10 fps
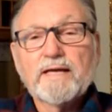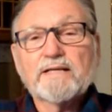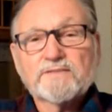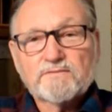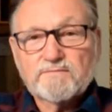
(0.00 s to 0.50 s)

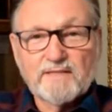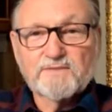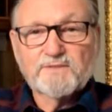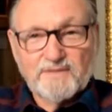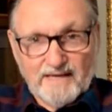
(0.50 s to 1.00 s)
Yes,
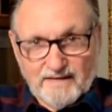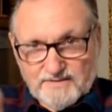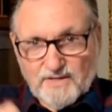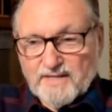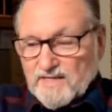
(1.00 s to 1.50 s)
I
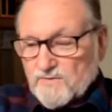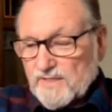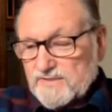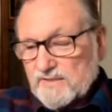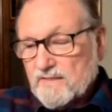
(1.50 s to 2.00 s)
saw that
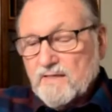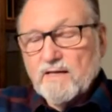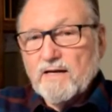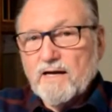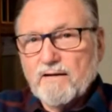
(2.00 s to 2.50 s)
question.
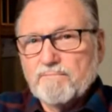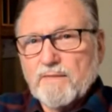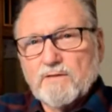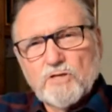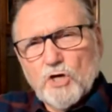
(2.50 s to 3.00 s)

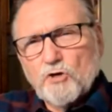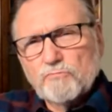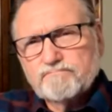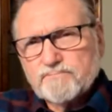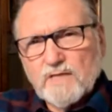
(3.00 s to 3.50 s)

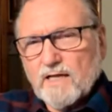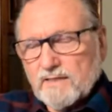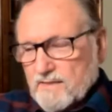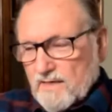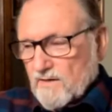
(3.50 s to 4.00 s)
No,
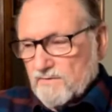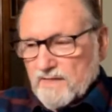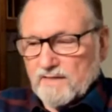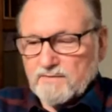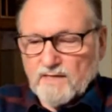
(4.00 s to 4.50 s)
not
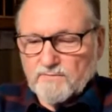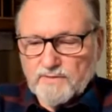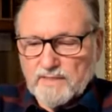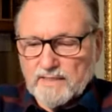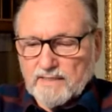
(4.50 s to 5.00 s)

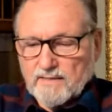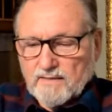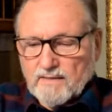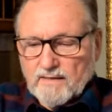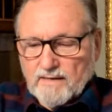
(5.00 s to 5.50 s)
really.
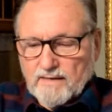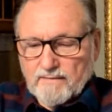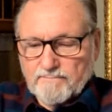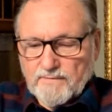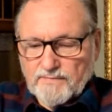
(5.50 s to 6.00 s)

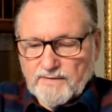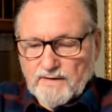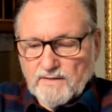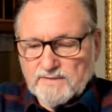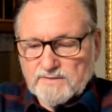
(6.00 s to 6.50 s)

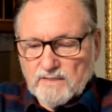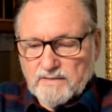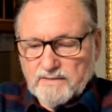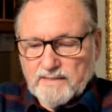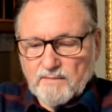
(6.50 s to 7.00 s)
There is a
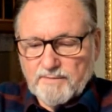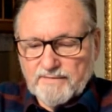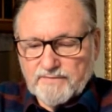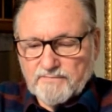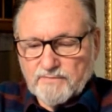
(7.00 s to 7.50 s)
little
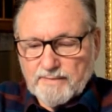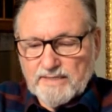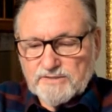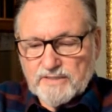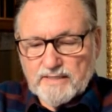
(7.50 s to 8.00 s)
bit of
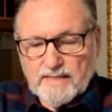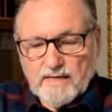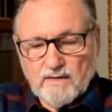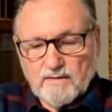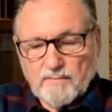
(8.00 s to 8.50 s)
information in
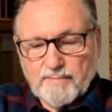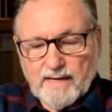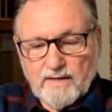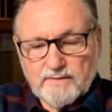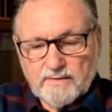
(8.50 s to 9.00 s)
there
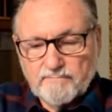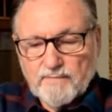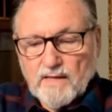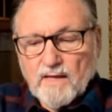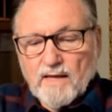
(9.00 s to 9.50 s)
about
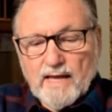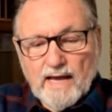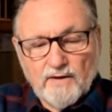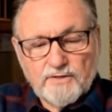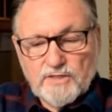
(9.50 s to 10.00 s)

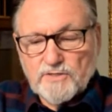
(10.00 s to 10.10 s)
how to